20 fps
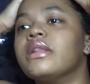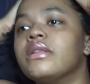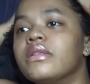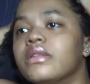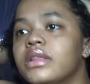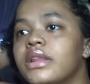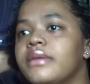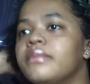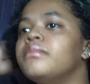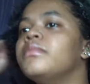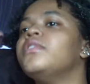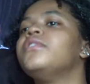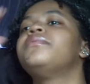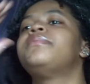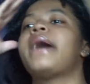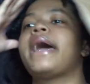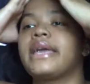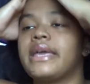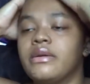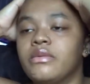move
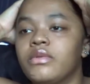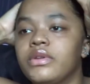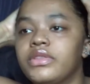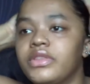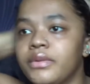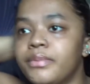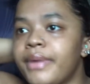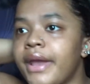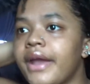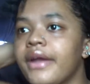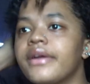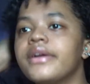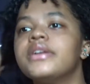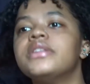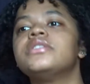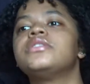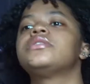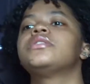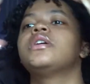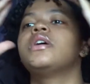back in with their
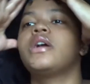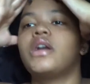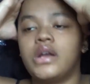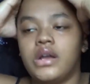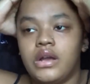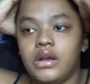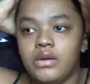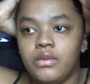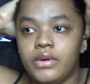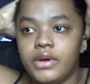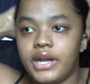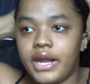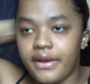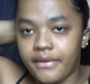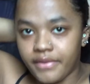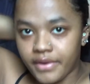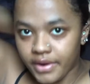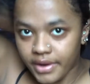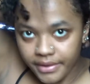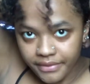parents or
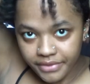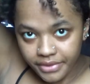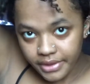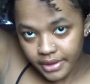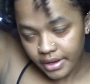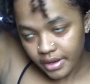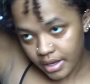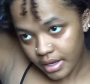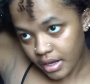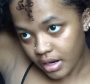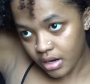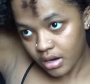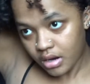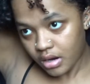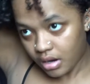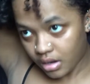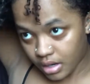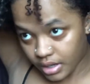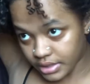whatever if they are a